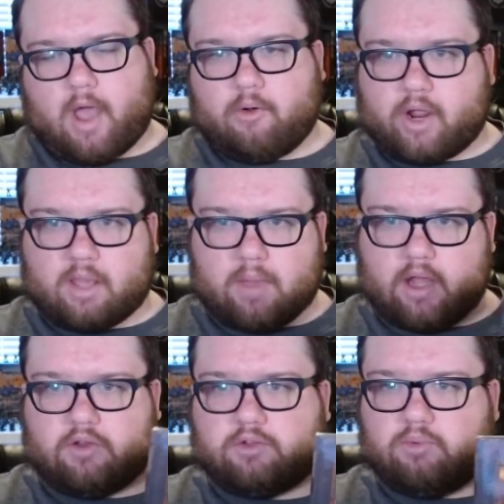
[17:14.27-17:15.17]
I would
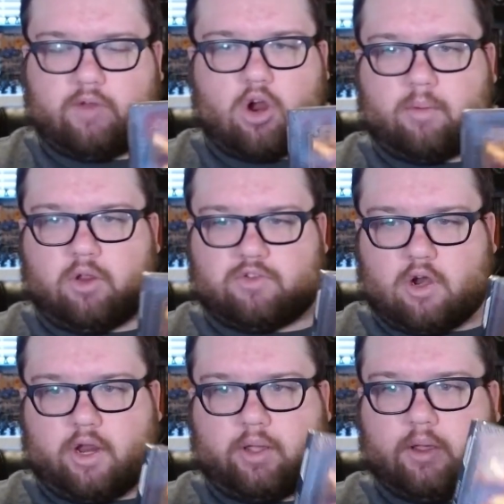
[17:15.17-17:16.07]
recommend whatever army you're
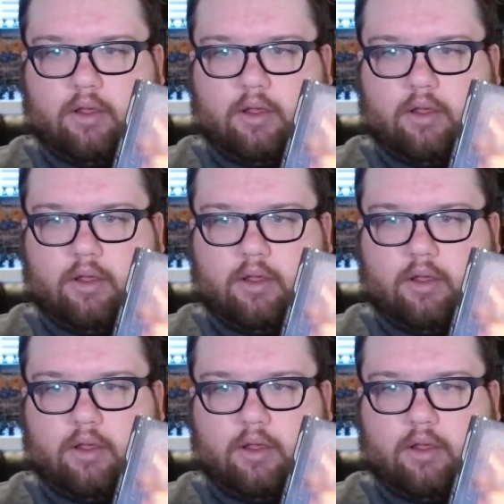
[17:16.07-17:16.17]
starting,